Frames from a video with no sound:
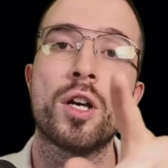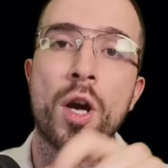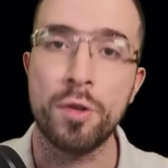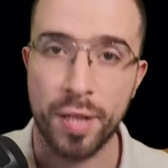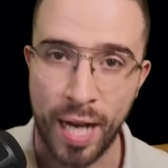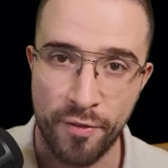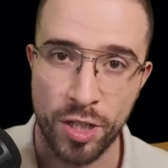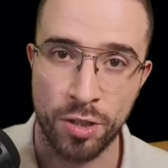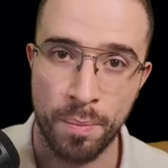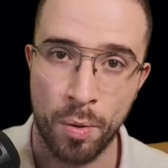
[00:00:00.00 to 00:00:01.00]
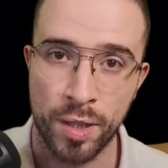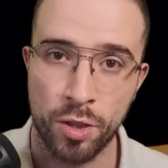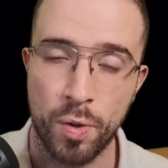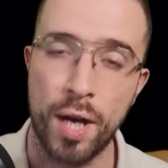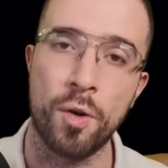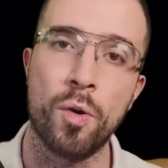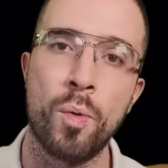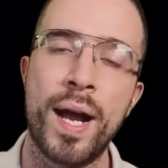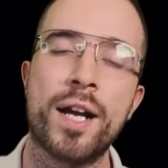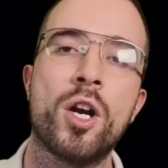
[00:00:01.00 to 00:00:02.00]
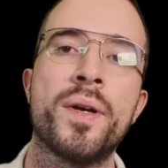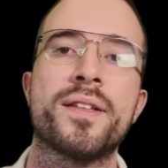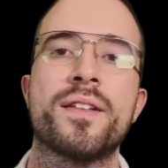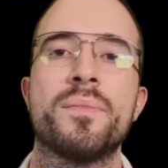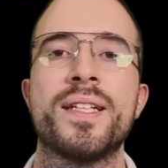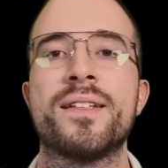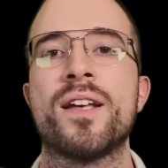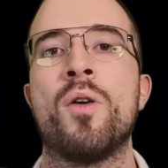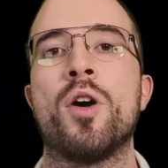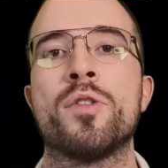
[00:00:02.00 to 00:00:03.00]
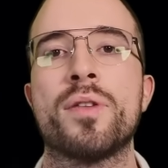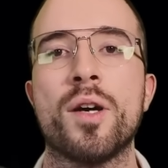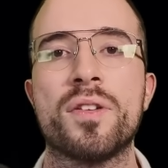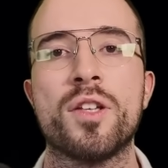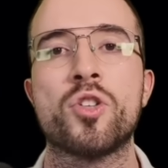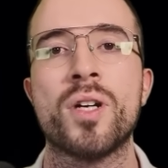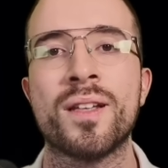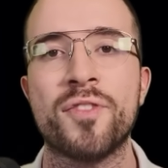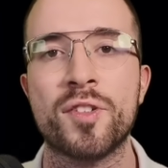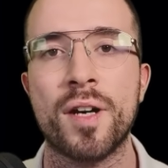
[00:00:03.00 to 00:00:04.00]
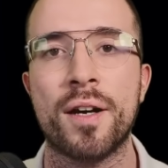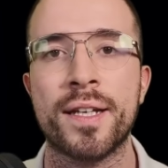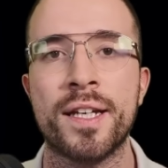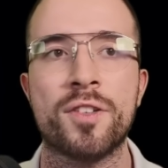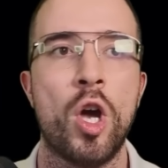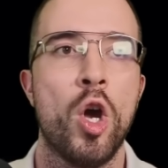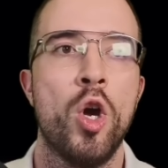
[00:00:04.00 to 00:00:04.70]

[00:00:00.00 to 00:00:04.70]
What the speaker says: go and check out video number 1 as well, where I go into some detail on Chelsea's transfer targets.